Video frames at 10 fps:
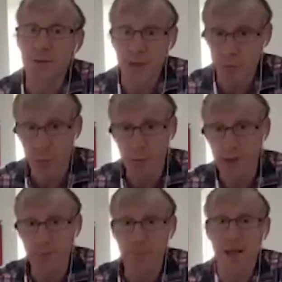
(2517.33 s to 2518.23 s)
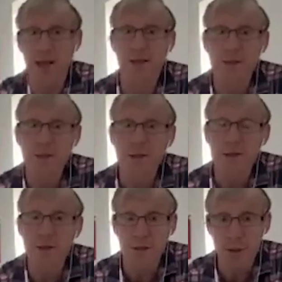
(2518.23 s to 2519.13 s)
And they're probably picking these
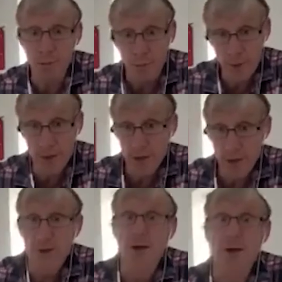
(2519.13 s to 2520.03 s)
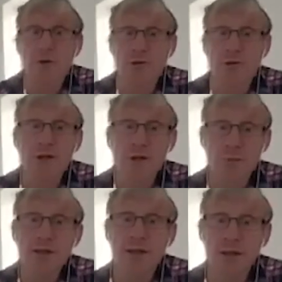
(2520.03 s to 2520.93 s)
diseases up and
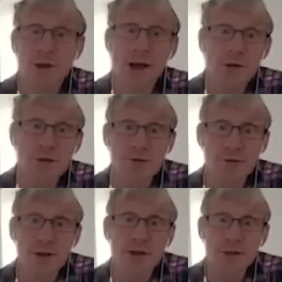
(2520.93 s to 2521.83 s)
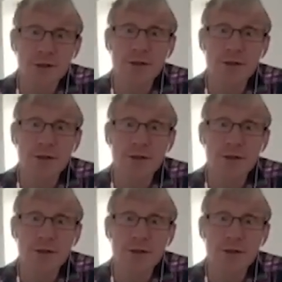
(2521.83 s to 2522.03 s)
transmitting them close to feeders.